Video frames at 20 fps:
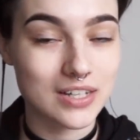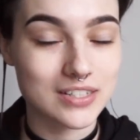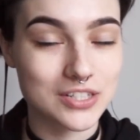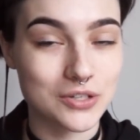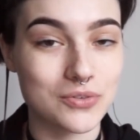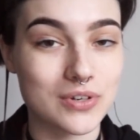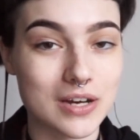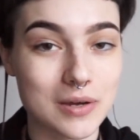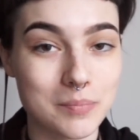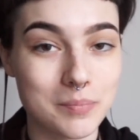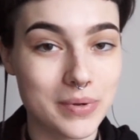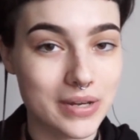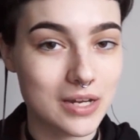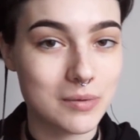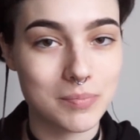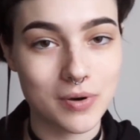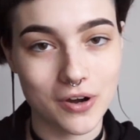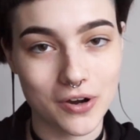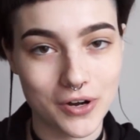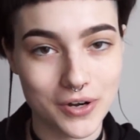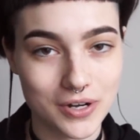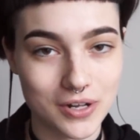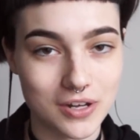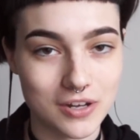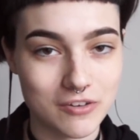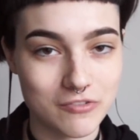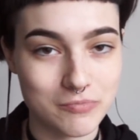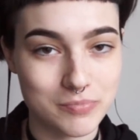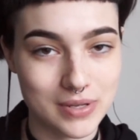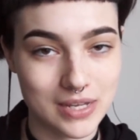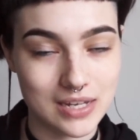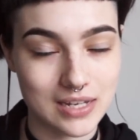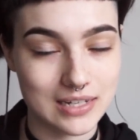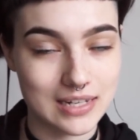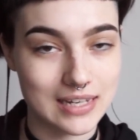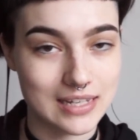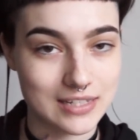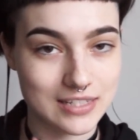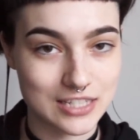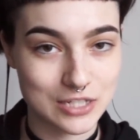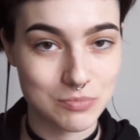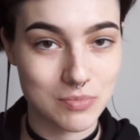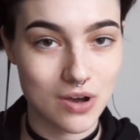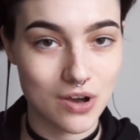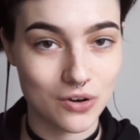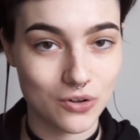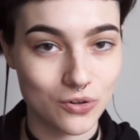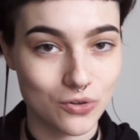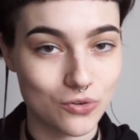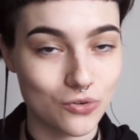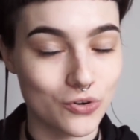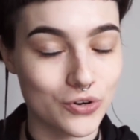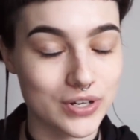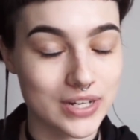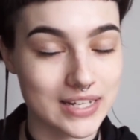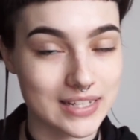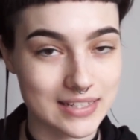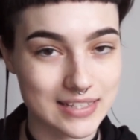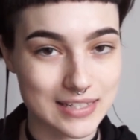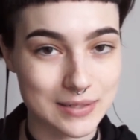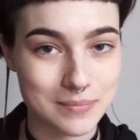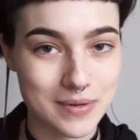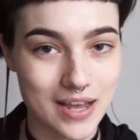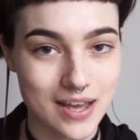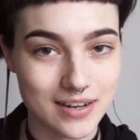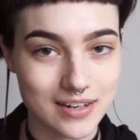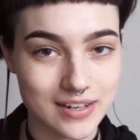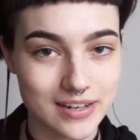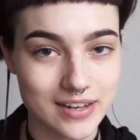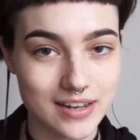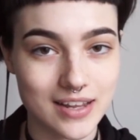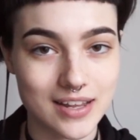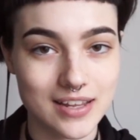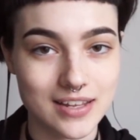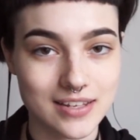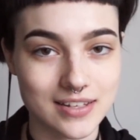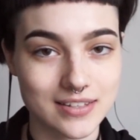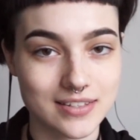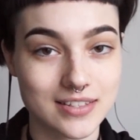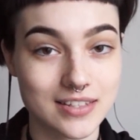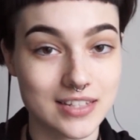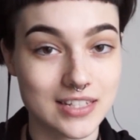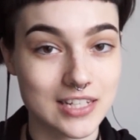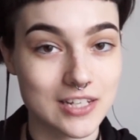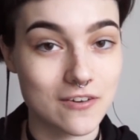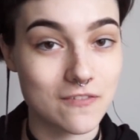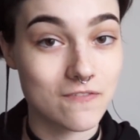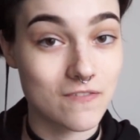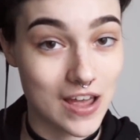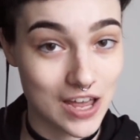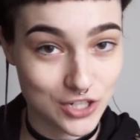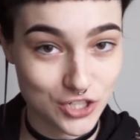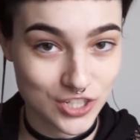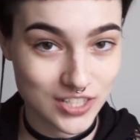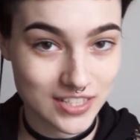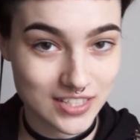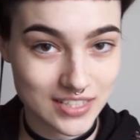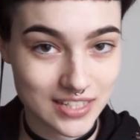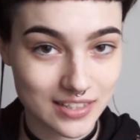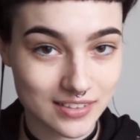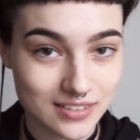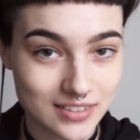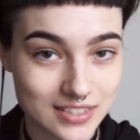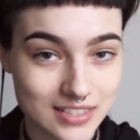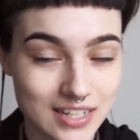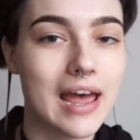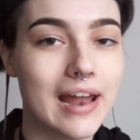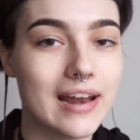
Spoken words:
So a big part of being an Insta model or an Insta baddie is the fashion sense,